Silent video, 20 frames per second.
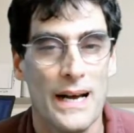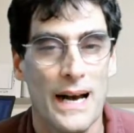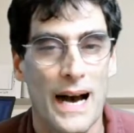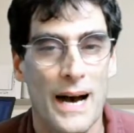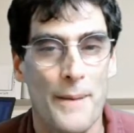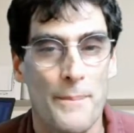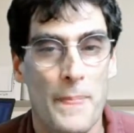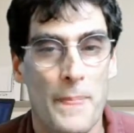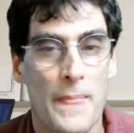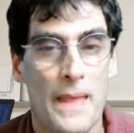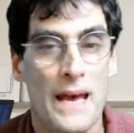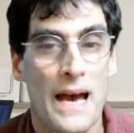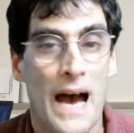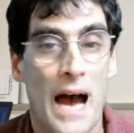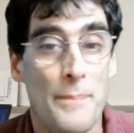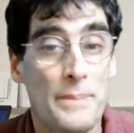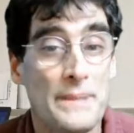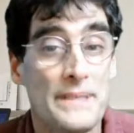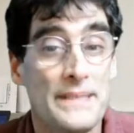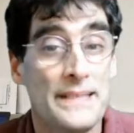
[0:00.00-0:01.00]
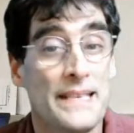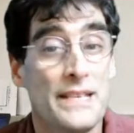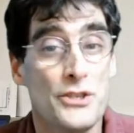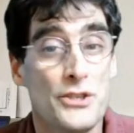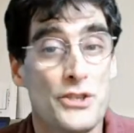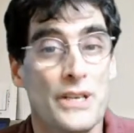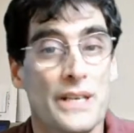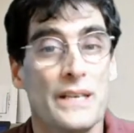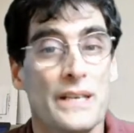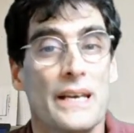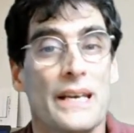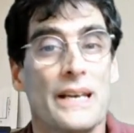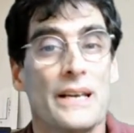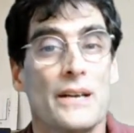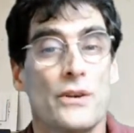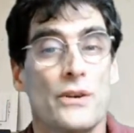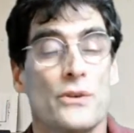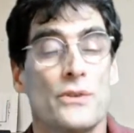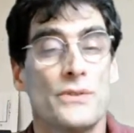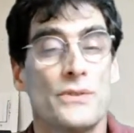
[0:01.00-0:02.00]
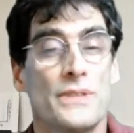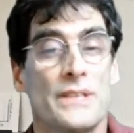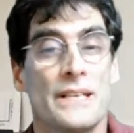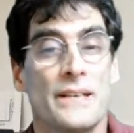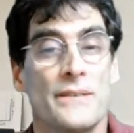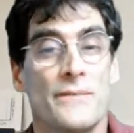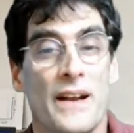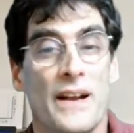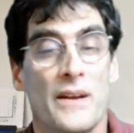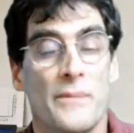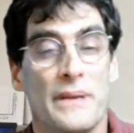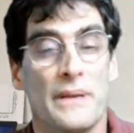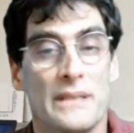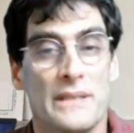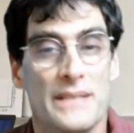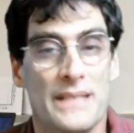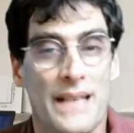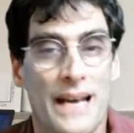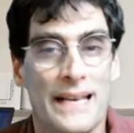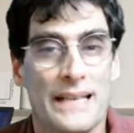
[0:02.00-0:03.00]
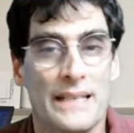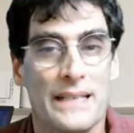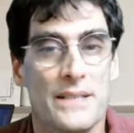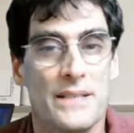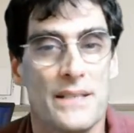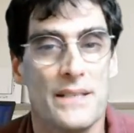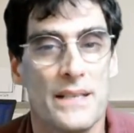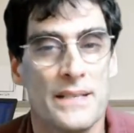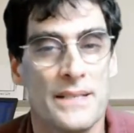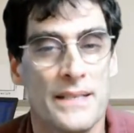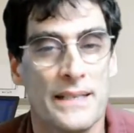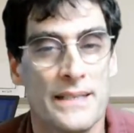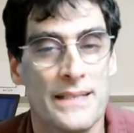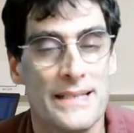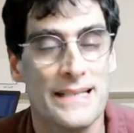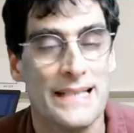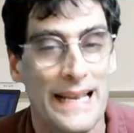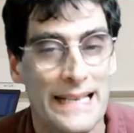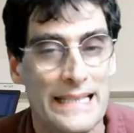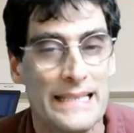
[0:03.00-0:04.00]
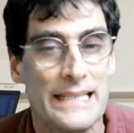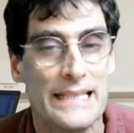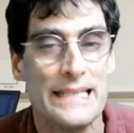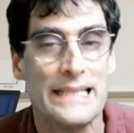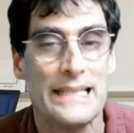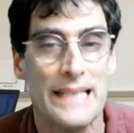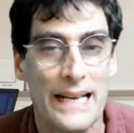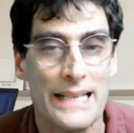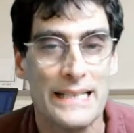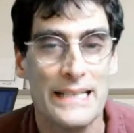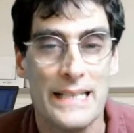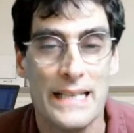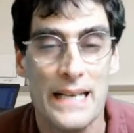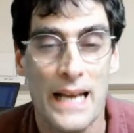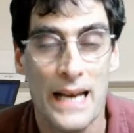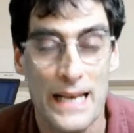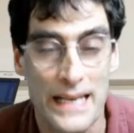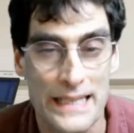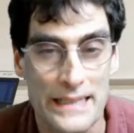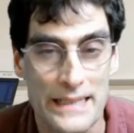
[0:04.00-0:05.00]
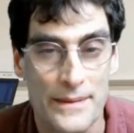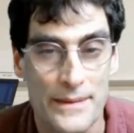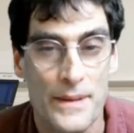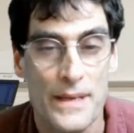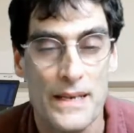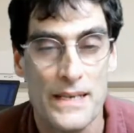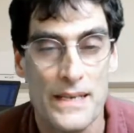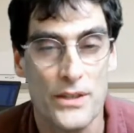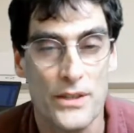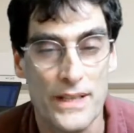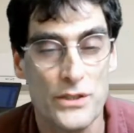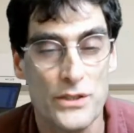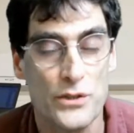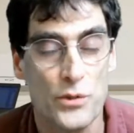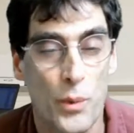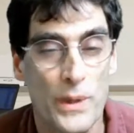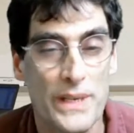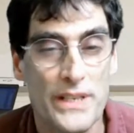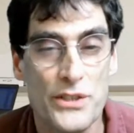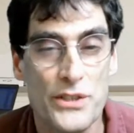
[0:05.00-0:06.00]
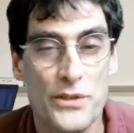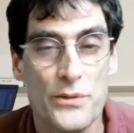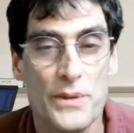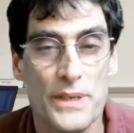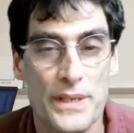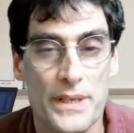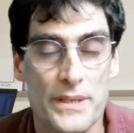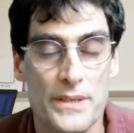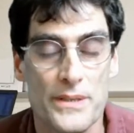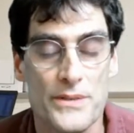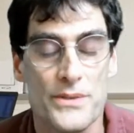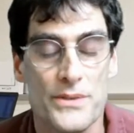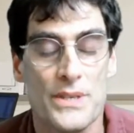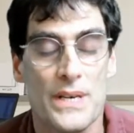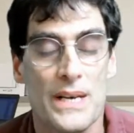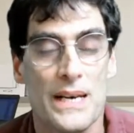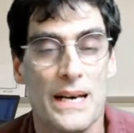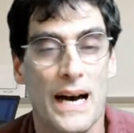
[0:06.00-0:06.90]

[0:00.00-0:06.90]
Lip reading: I've been teaching Earth and Environmental Science since 1999, so that's 22 years.